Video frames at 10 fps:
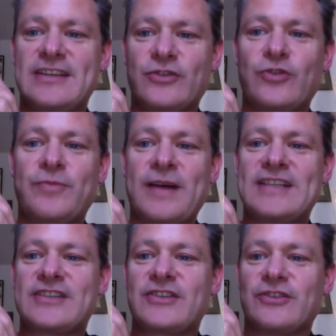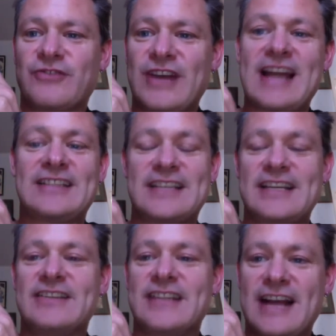is all based on reality and the